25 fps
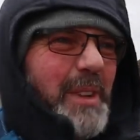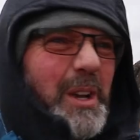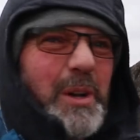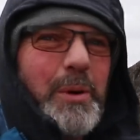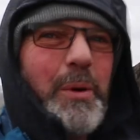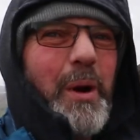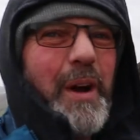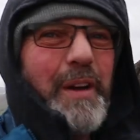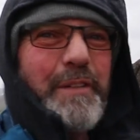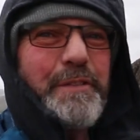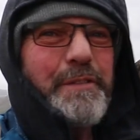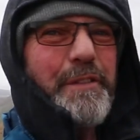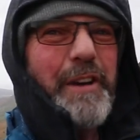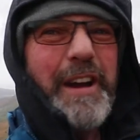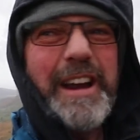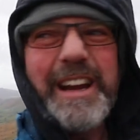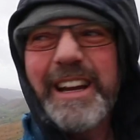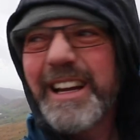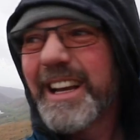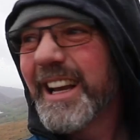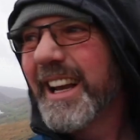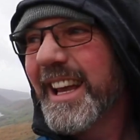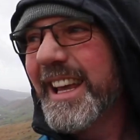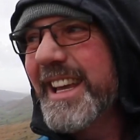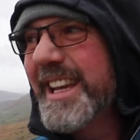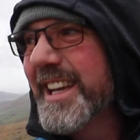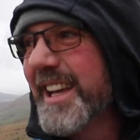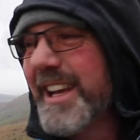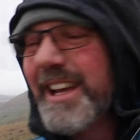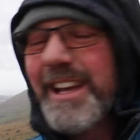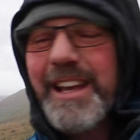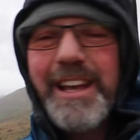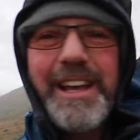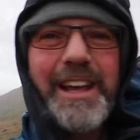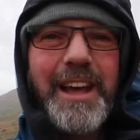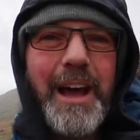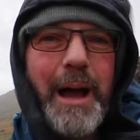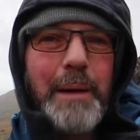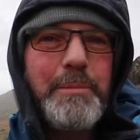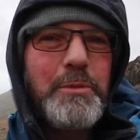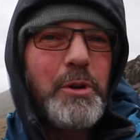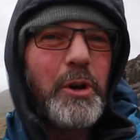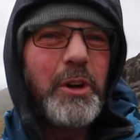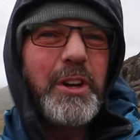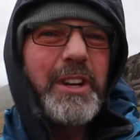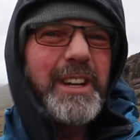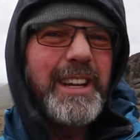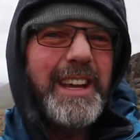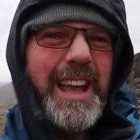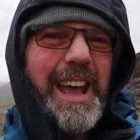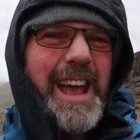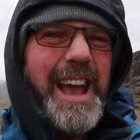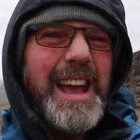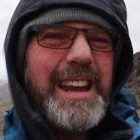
quite frankly, I'm not going to get